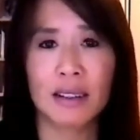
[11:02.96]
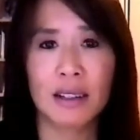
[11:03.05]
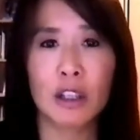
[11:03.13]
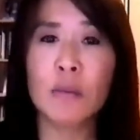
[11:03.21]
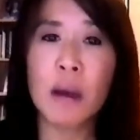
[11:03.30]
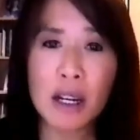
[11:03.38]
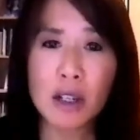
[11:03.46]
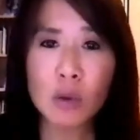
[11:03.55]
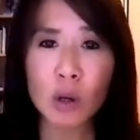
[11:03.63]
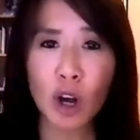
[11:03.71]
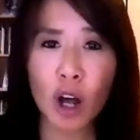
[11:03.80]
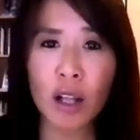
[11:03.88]
You might as
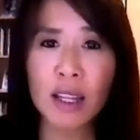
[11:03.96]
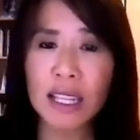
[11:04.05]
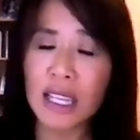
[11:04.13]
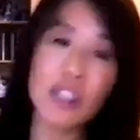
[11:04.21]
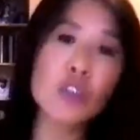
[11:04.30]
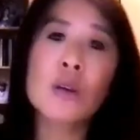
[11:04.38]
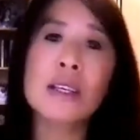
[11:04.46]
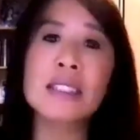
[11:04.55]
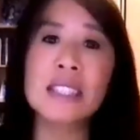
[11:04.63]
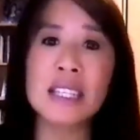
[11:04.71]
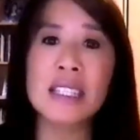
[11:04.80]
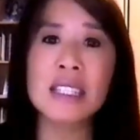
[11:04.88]
well call it into
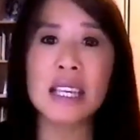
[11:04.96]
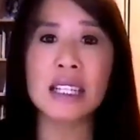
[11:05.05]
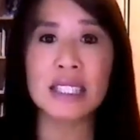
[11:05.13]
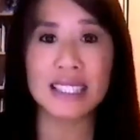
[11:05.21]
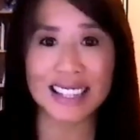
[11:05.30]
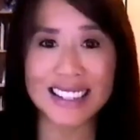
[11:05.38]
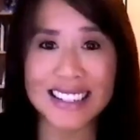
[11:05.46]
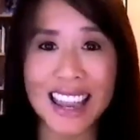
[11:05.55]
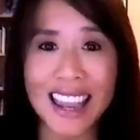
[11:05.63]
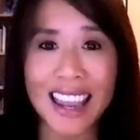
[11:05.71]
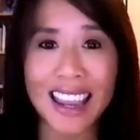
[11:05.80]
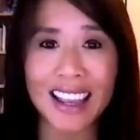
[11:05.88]
existence
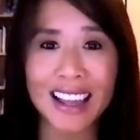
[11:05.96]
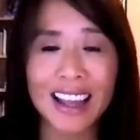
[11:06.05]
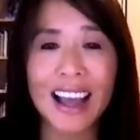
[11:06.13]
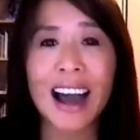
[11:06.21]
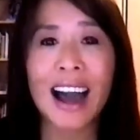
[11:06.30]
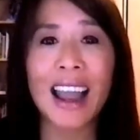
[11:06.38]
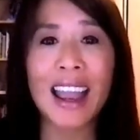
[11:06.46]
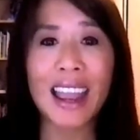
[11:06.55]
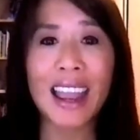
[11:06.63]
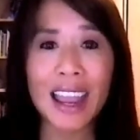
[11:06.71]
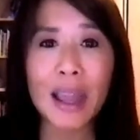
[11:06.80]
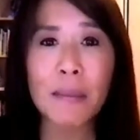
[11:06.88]
today. I
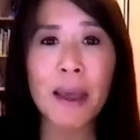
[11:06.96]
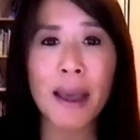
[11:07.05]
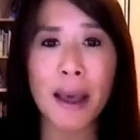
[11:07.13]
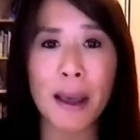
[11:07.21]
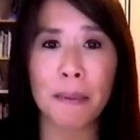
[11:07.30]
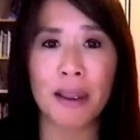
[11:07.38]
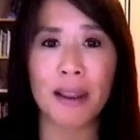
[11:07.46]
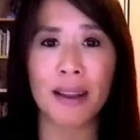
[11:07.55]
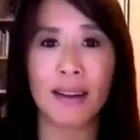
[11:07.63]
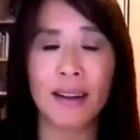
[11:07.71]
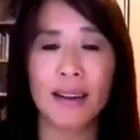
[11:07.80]
am happy.